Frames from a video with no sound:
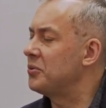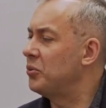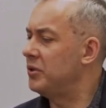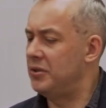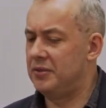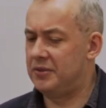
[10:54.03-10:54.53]

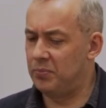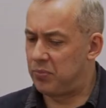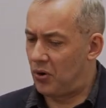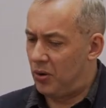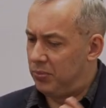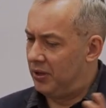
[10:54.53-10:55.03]
What is the
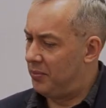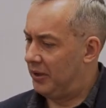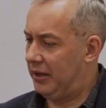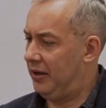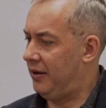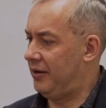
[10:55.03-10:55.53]
problem
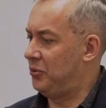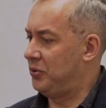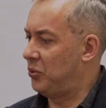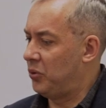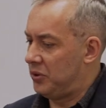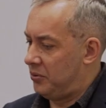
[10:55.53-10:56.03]
here? You
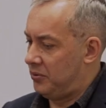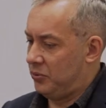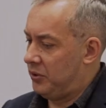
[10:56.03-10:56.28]
know, what,